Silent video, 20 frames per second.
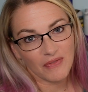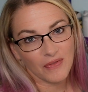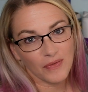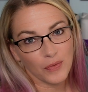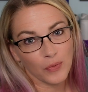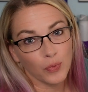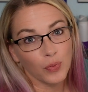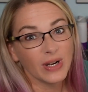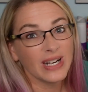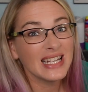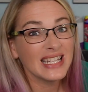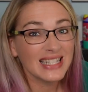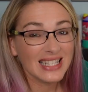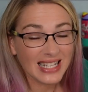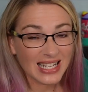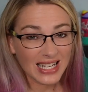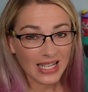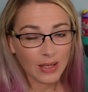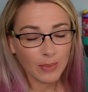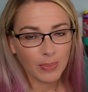
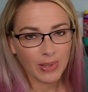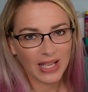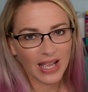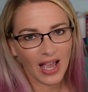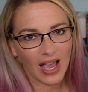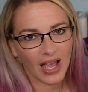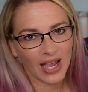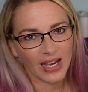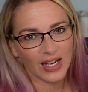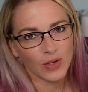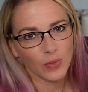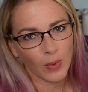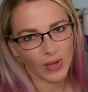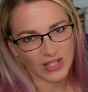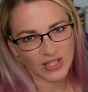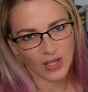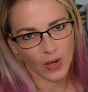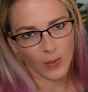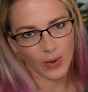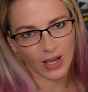reasoning behind
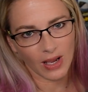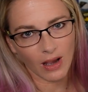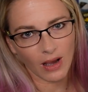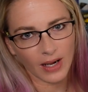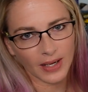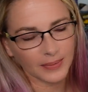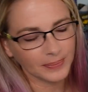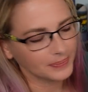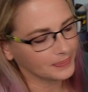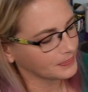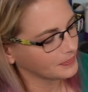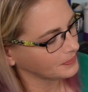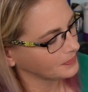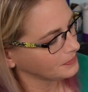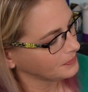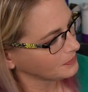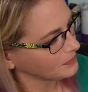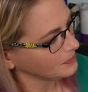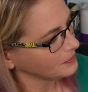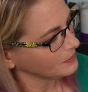what's going on.
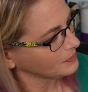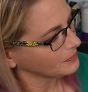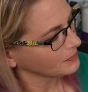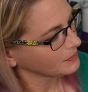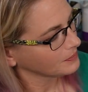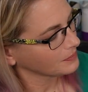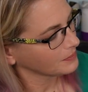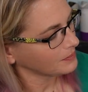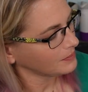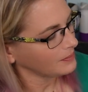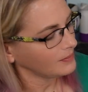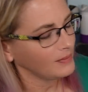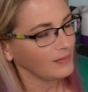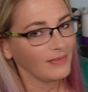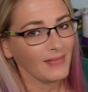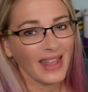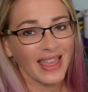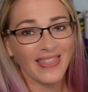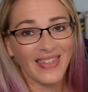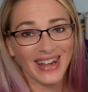
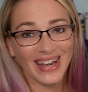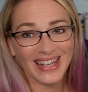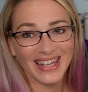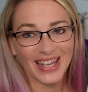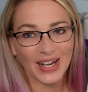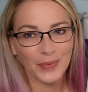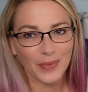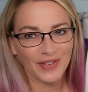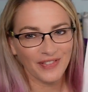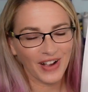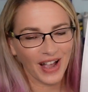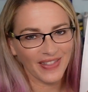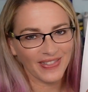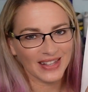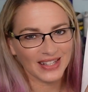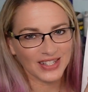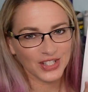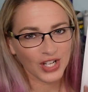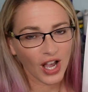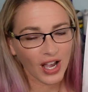And then again, we've got
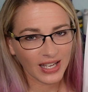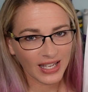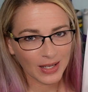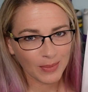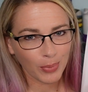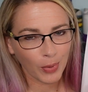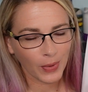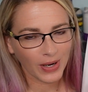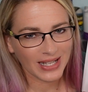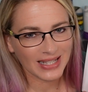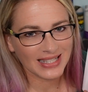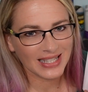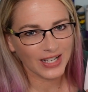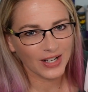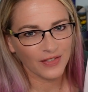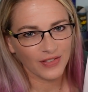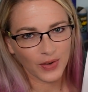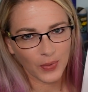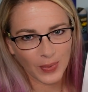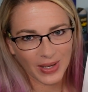these talking points
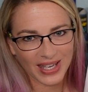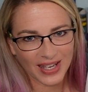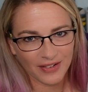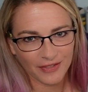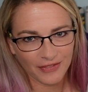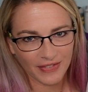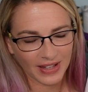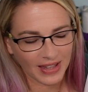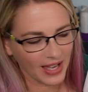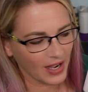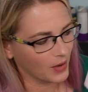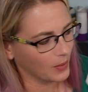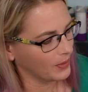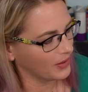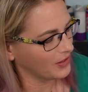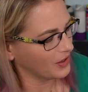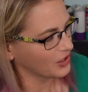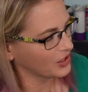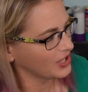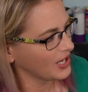here that we can fill out
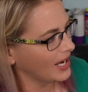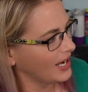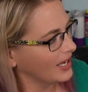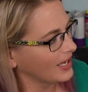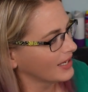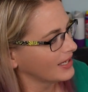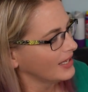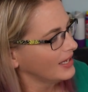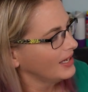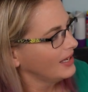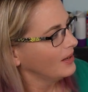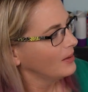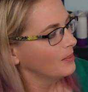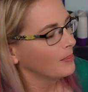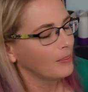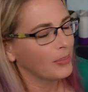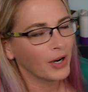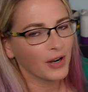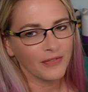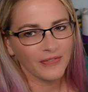with our child.
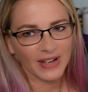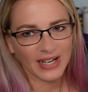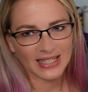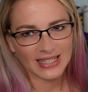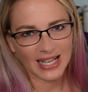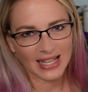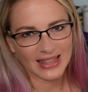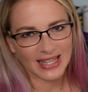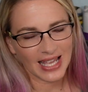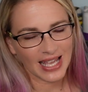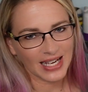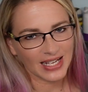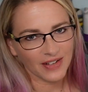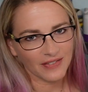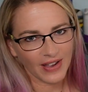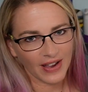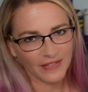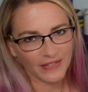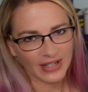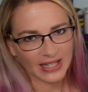Perfect at the end of
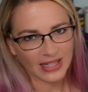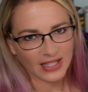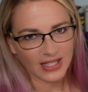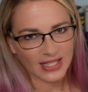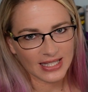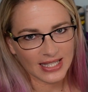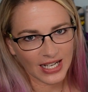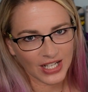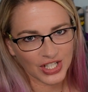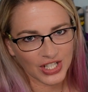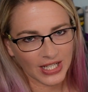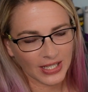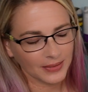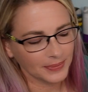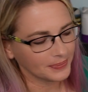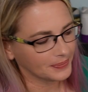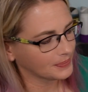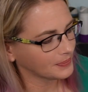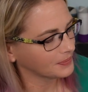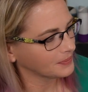every little section.